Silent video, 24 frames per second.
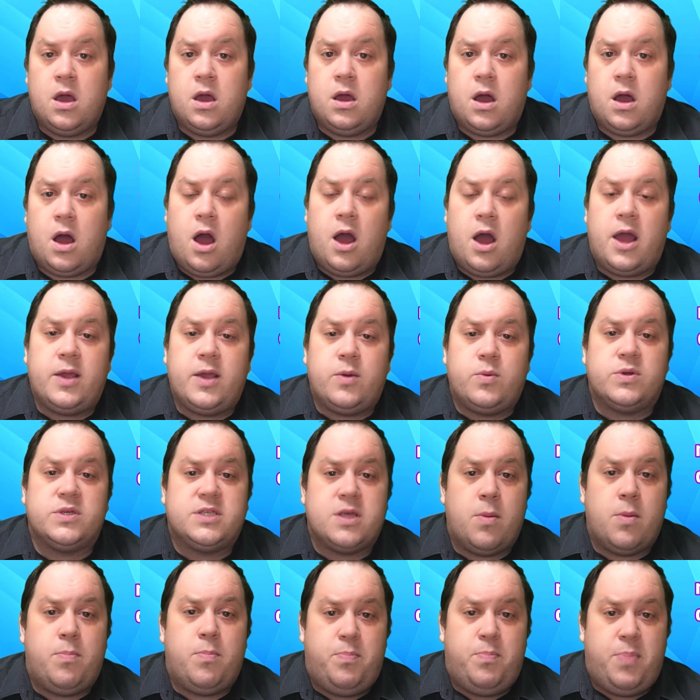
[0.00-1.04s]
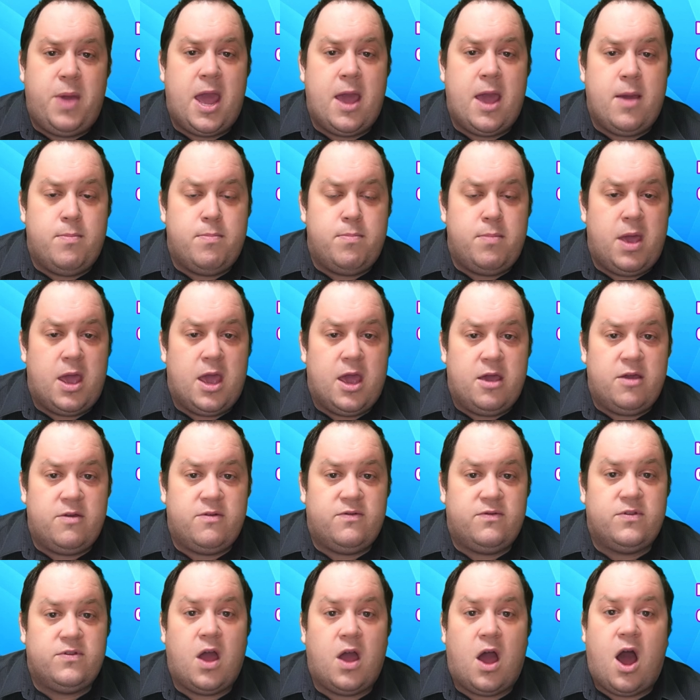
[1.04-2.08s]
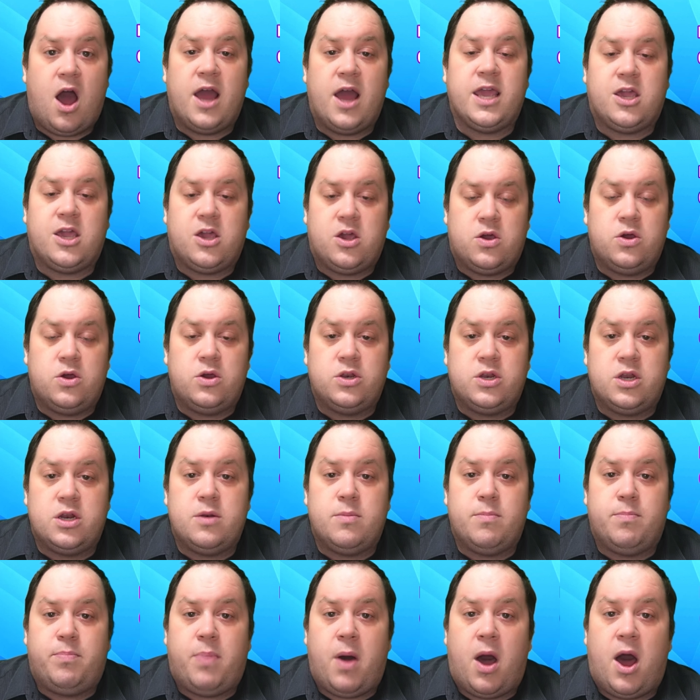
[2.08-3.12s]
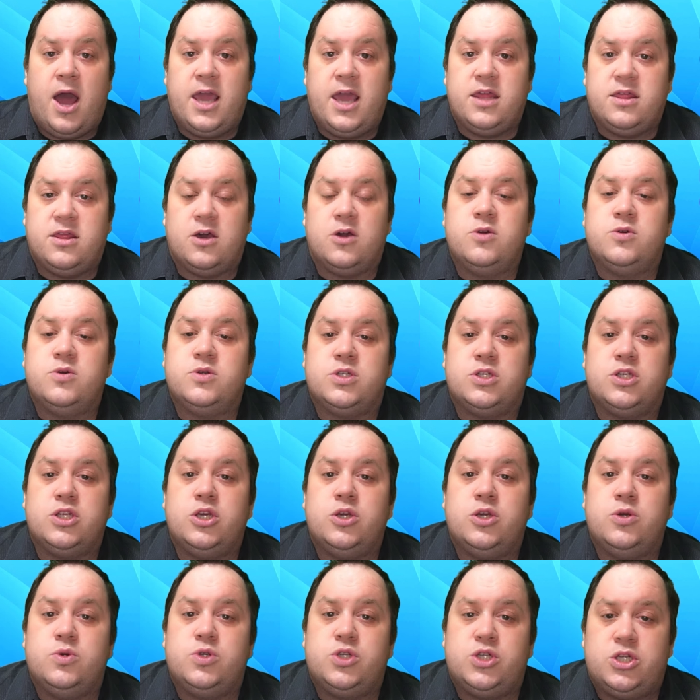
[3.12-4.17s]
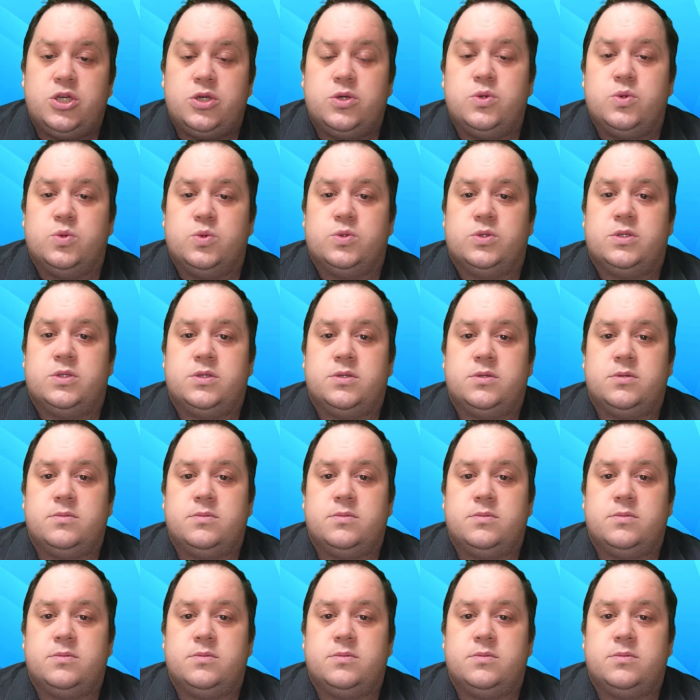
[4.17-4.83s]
I was a bit miffed I couldn't buy those new shoes.